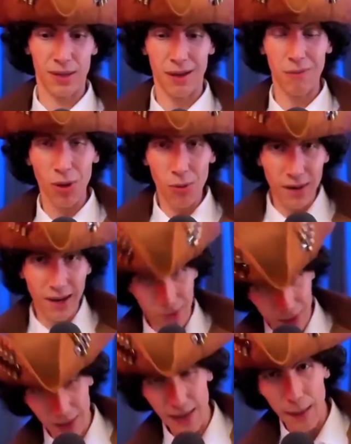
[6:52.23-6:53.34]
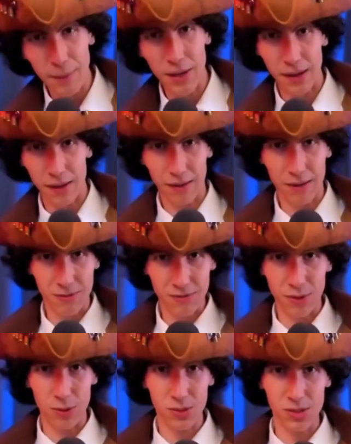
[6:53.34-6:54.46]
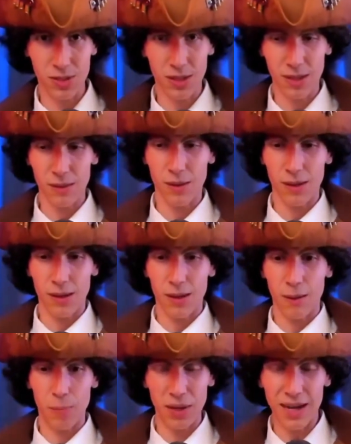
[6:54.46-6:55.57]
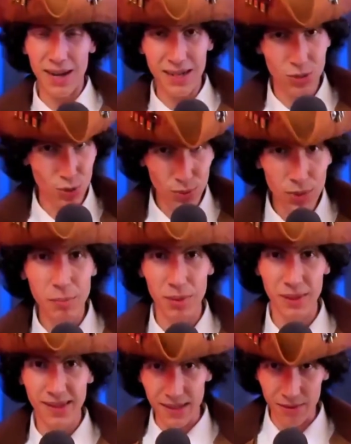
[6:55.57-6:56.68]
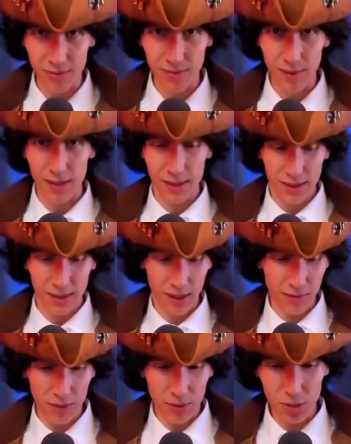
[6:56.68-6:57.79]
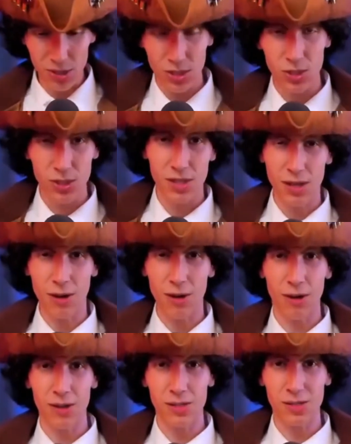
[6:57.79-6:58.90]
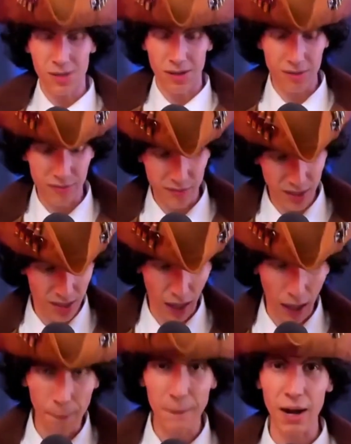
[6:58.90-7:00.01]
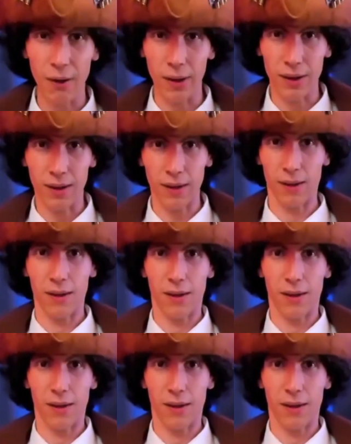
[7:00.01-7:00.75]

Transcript: I'm going out on a limb here, folks. But I truly believe that if the musicians and the artists of America